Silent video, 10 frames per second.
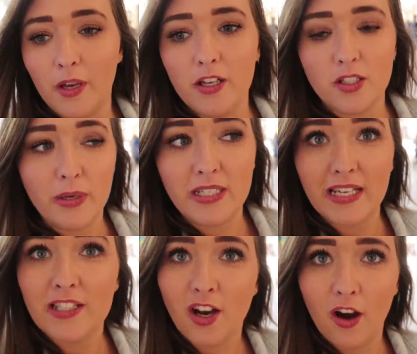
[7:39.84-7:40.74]
we're going to do a
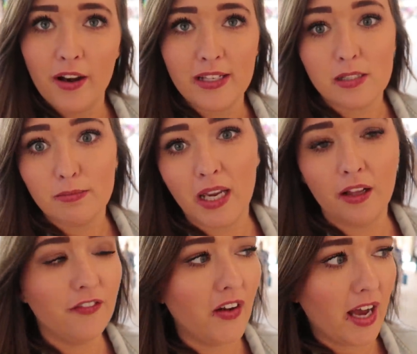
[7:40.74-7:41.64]
detour in
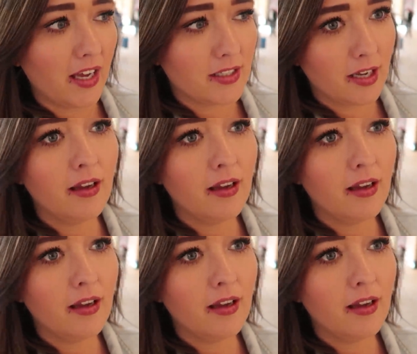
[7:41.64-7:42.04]
Smiggle first,